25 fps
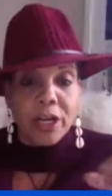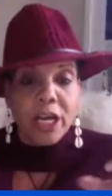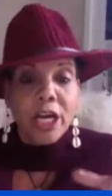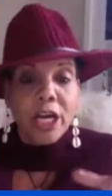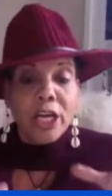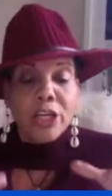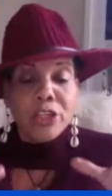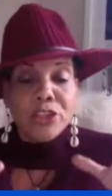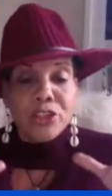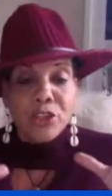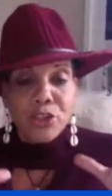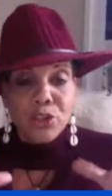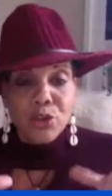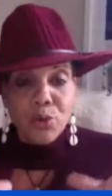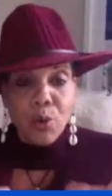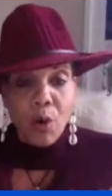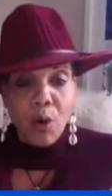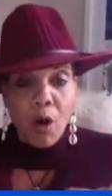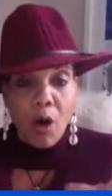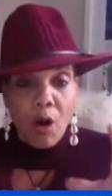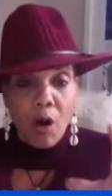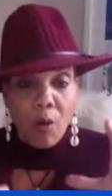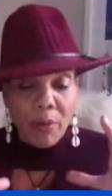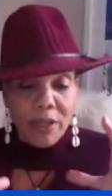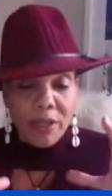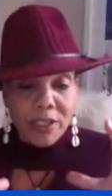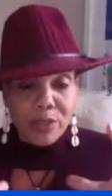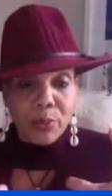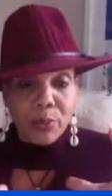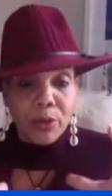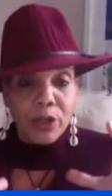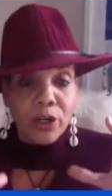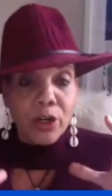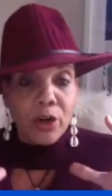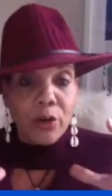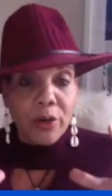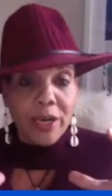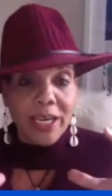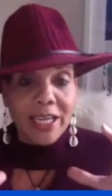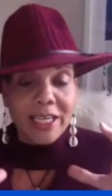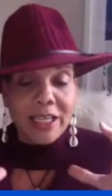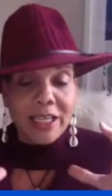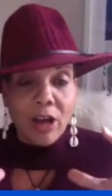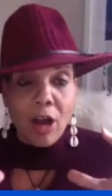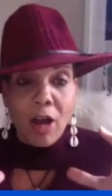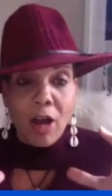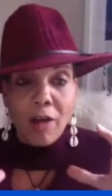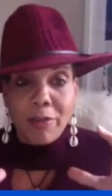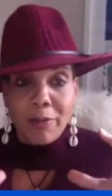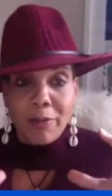So you always want to go ahead and
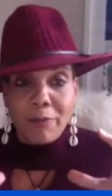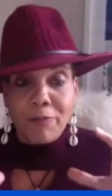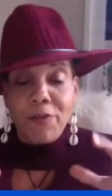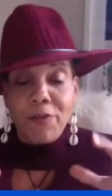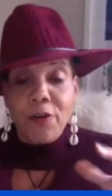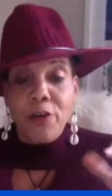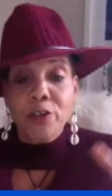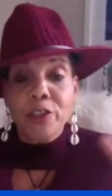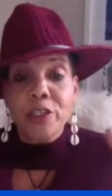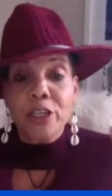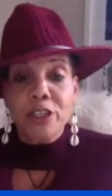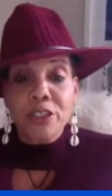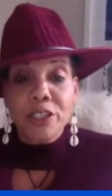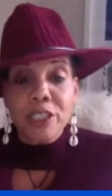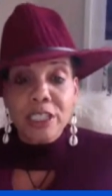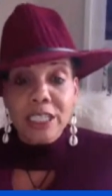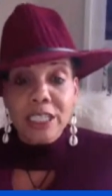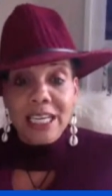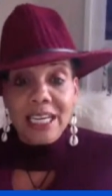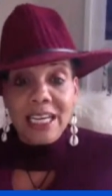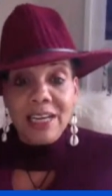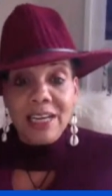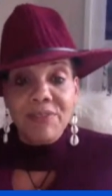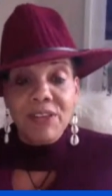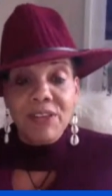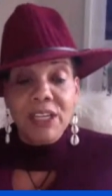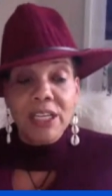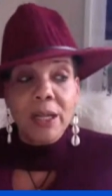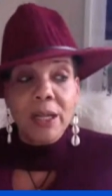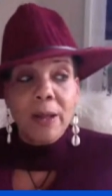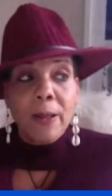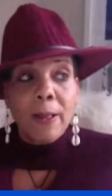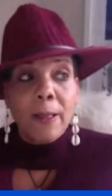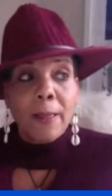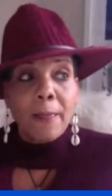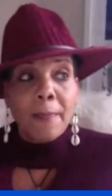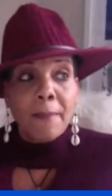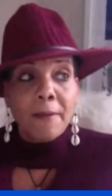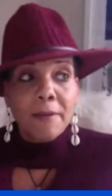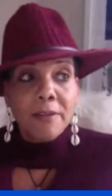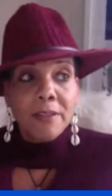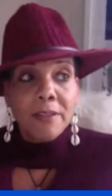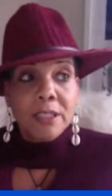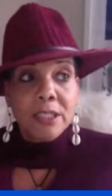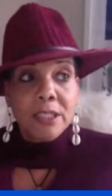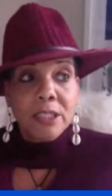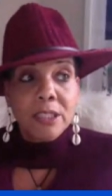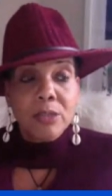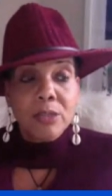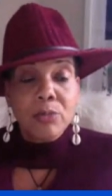call them first cuz even
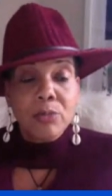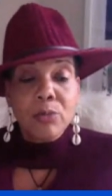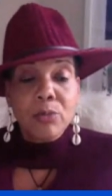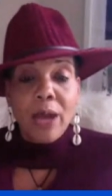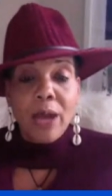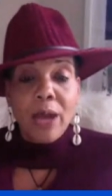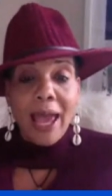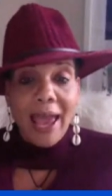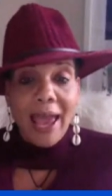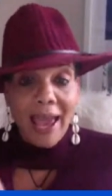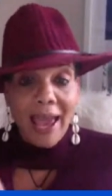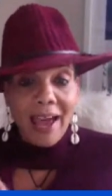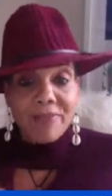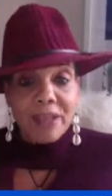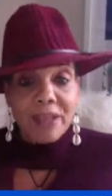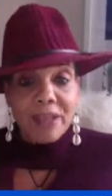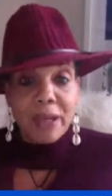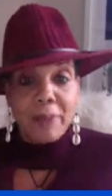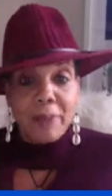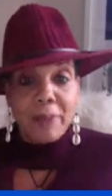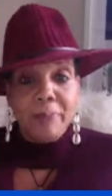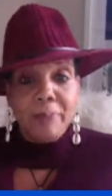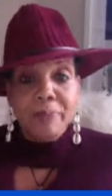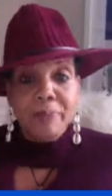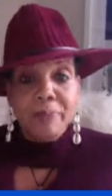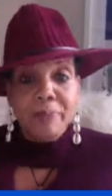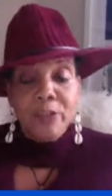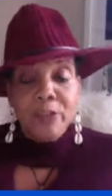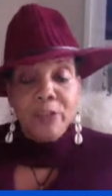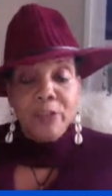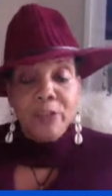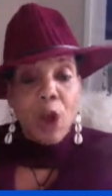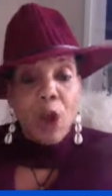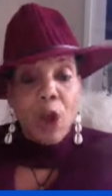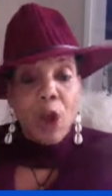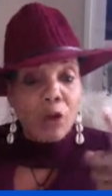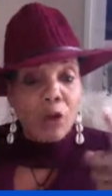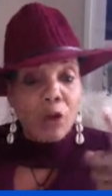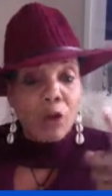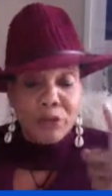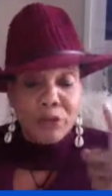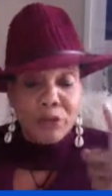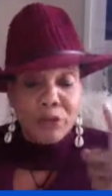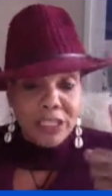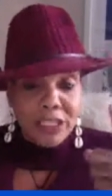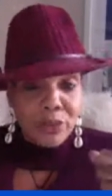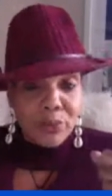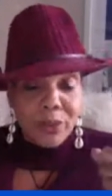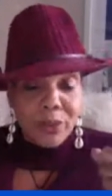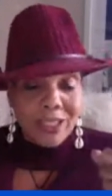to have them all you
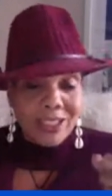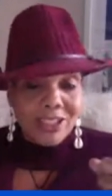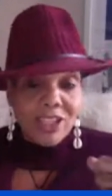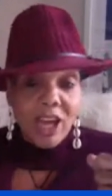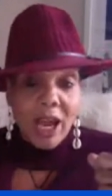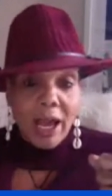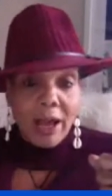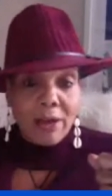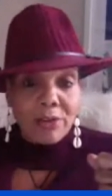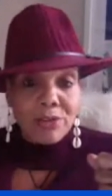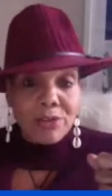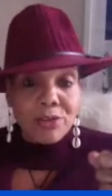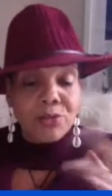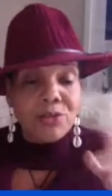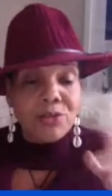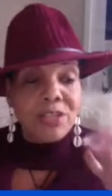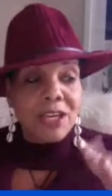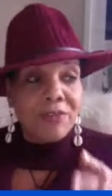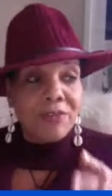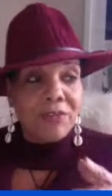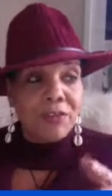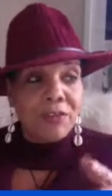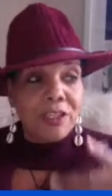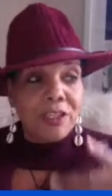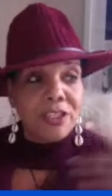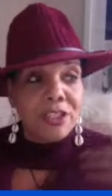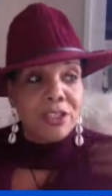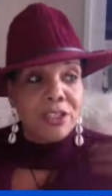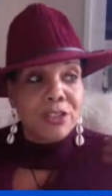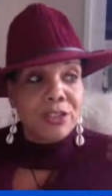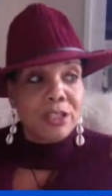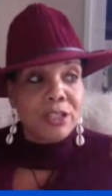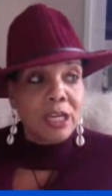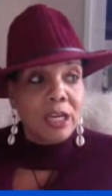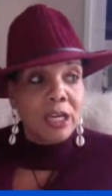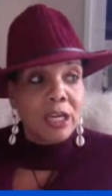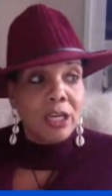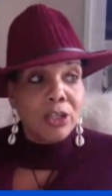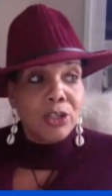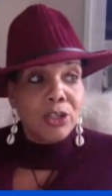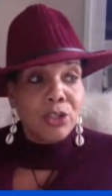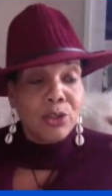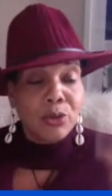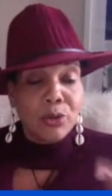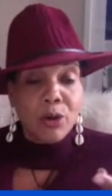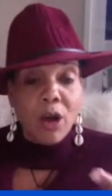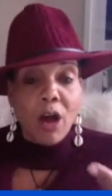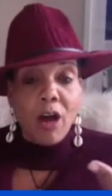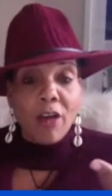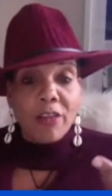need is one child. So say for instance
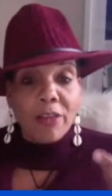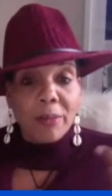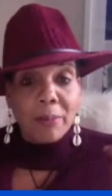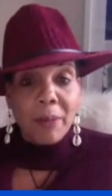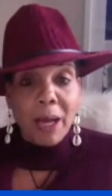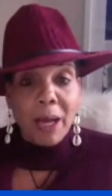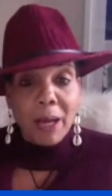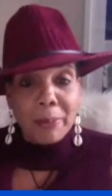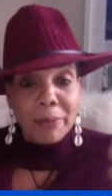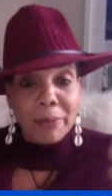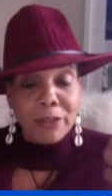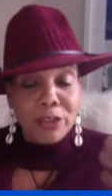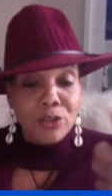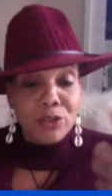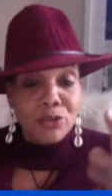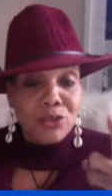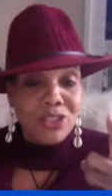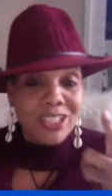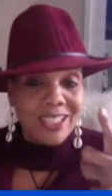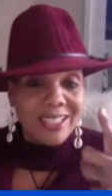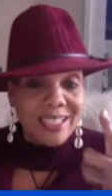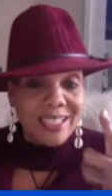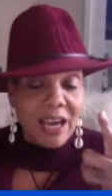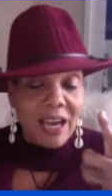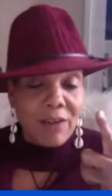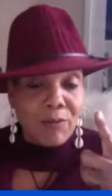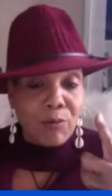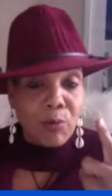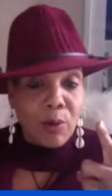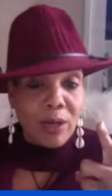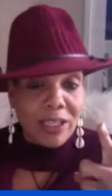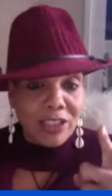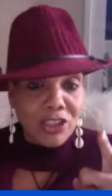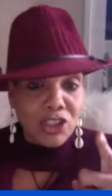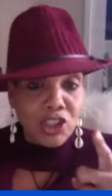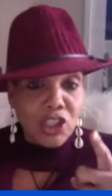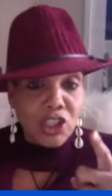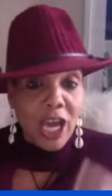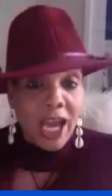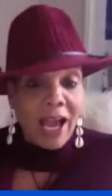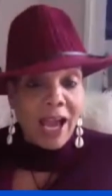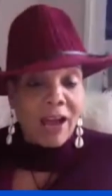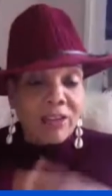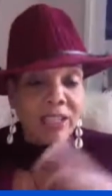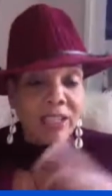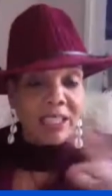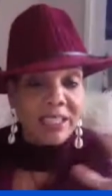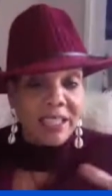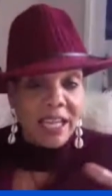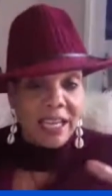you call them up and you just have one
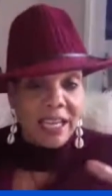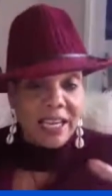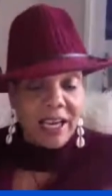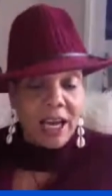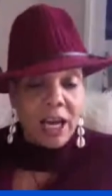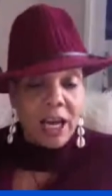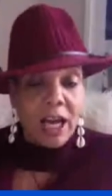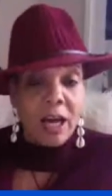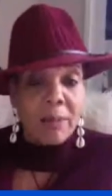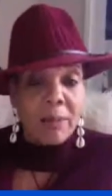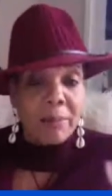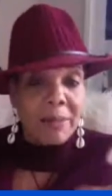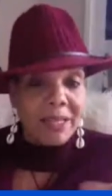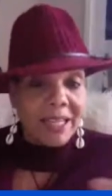child and they come and